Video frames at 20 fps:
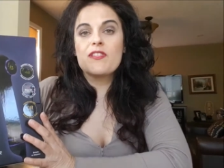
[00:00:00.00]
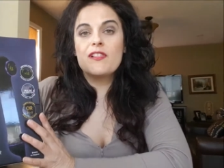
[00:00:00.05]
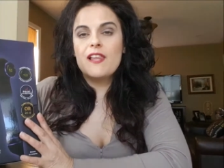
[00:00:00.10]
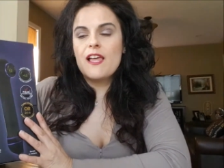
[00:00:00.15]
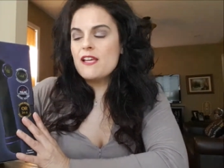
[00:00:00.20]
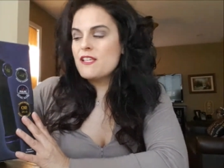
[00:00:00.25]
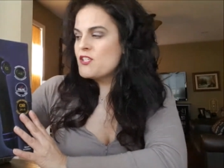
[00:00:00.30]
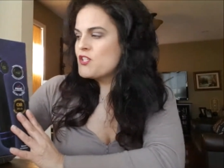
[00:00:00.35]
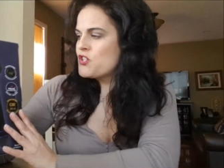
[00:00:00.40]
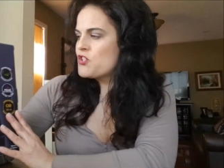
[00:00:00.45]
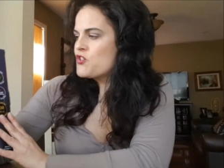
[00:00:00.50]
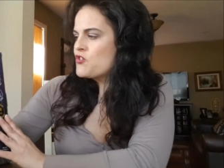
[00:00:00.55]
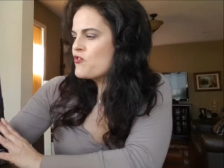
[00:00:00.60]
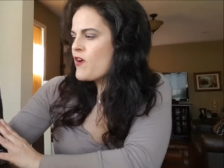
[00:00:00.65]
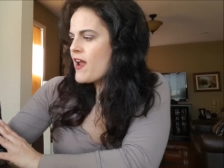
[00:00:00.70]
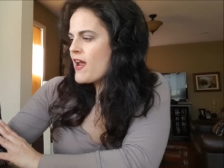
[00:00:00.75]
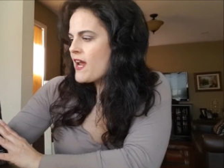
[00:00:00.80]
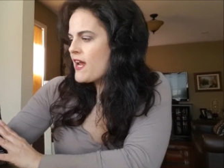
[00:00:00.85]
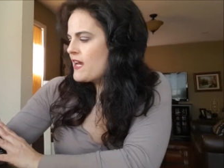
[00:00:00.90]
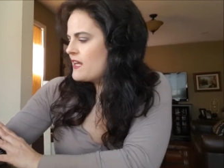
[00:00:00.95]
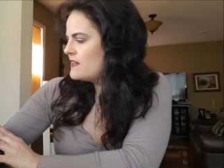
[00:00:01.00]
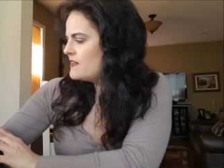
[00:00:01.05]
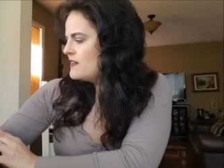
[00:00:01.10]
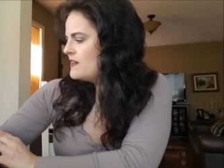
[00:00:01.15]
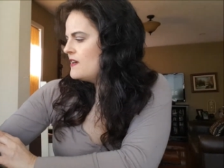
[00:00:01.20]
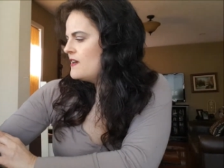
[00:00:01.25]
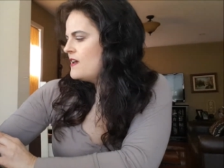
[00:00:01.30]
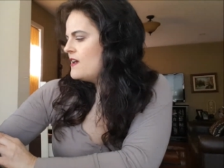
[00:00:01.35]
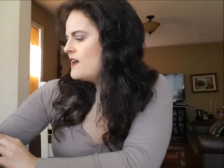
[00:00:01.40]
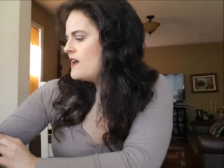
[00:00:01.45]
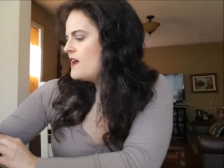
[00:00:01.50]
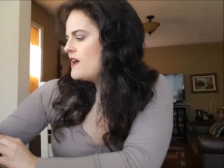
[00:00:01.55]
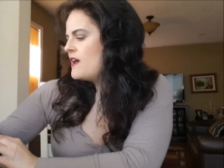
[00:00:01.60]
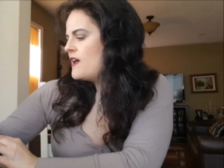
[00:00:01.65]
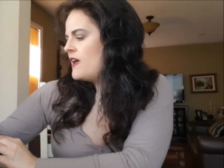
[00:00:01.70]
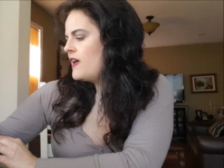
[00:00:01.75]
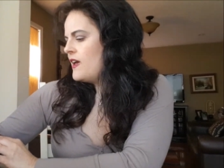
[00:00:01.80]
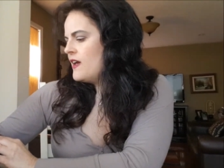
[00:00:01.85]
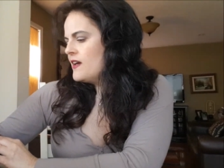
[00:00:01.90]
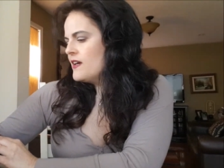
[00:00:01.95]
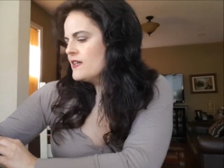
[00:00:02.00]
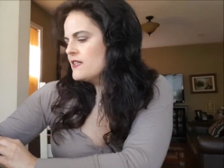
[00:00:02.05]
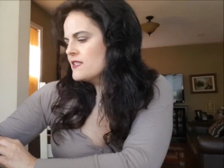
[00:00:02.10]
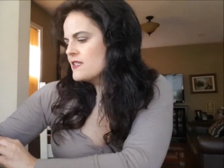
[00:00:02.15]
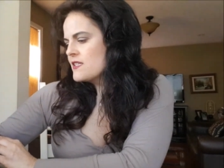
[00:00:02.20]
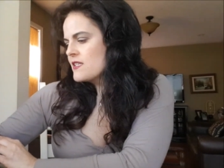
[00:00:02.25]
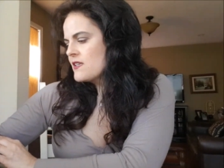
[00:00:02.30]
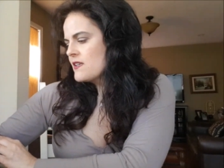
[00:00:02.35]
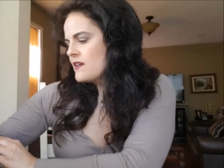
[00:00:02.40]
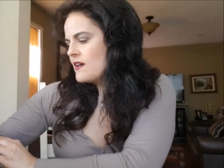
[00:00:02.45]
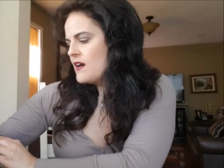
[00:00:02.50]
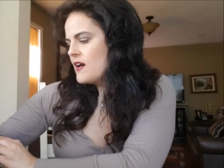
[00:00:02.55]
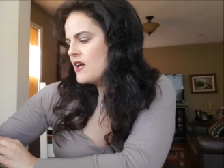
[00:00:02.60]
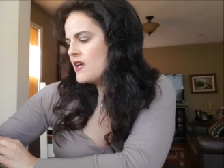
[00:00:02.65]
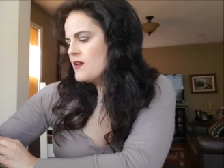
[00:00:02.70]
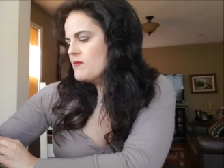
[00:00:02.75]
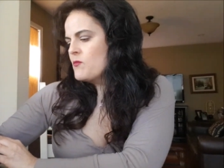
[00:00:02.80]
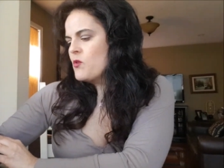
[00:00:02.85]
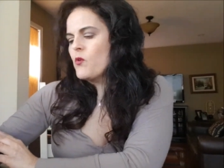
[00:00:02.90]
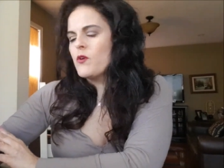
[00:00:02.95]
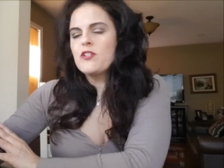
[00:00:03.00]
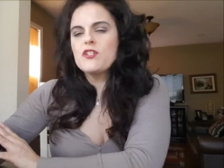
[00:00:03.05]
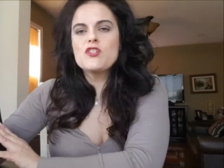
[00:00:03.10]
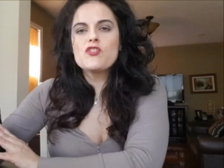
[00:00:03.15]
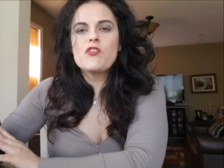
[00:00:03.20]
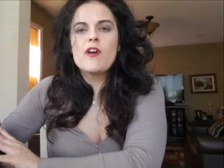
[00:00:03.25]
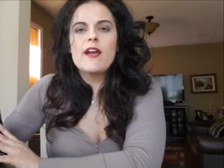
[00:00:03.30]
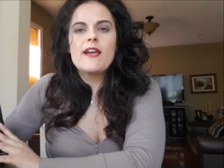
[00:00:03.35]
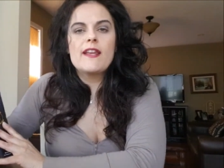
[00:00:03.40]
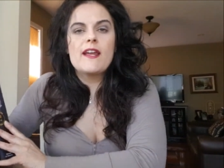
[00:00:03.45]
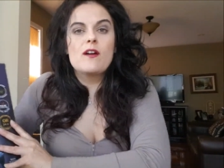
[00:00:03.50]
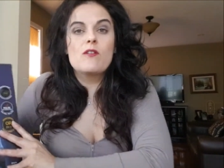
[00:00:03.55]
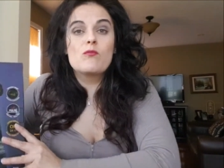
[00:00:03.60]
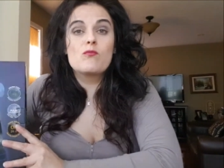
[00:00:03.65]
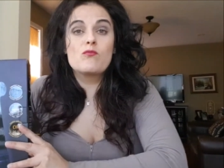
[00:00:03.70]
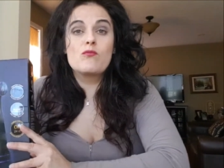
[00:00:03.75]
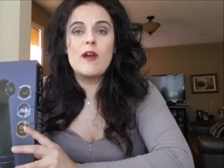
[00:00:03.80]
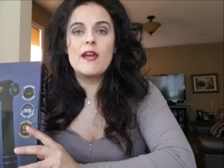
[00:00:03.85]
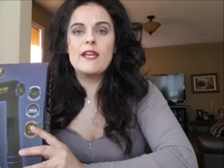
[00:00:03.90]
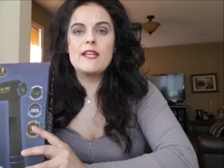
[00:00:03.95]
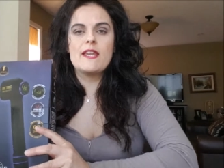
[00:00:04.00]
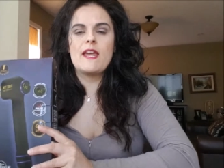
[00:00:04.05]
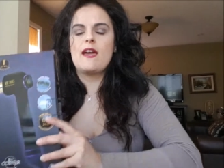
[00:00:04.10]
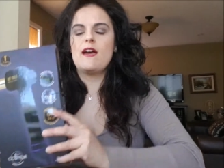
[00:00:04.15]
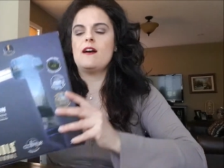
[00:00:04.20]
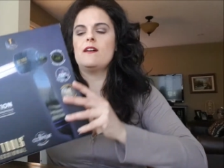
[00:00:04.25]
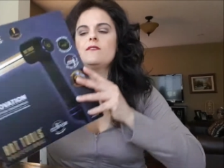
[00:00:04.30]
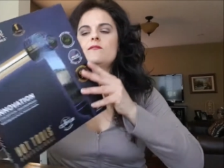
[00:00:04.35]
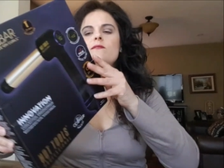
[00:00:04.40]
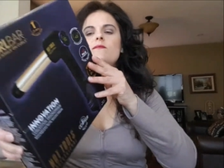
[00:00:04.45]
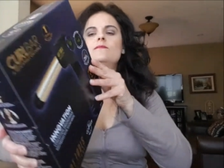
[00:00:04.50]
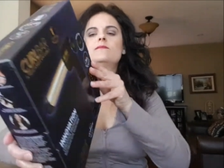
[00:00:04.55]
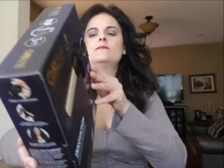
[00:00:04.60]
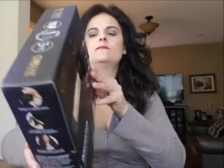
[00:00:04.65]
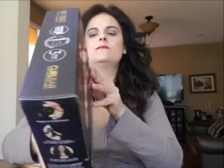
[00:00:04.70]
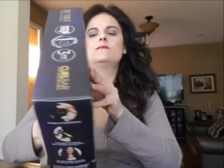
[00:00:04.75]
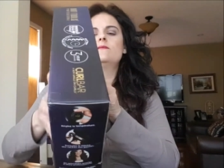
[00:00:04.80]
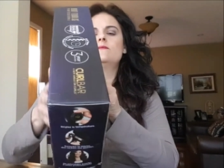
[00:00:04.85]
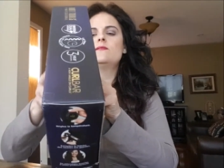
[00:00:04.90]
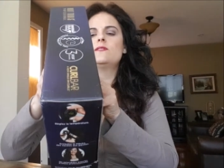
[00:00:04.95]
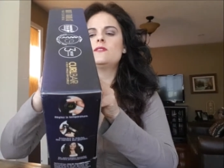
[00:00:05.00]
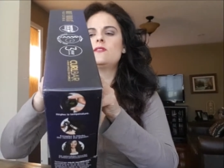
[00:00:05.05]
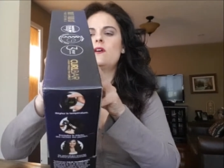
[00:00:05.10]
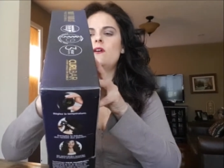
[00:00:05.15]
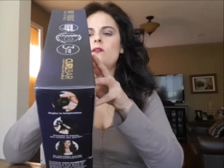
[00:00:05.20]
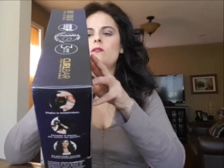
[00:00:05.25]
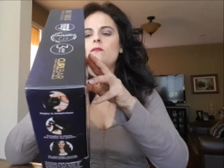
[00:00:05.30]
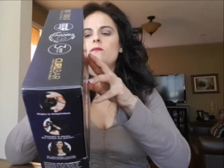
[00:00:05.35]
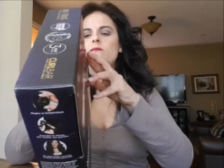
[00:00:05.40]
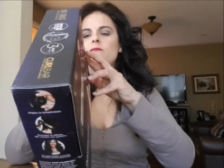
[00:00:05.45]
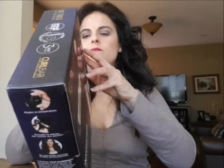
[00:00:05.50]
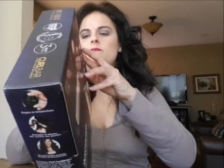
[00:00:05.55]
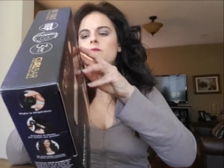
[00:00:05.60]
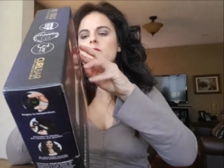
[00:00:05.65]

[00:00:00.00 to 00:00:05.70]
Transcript: with less strain and I am going to try it out right now. So,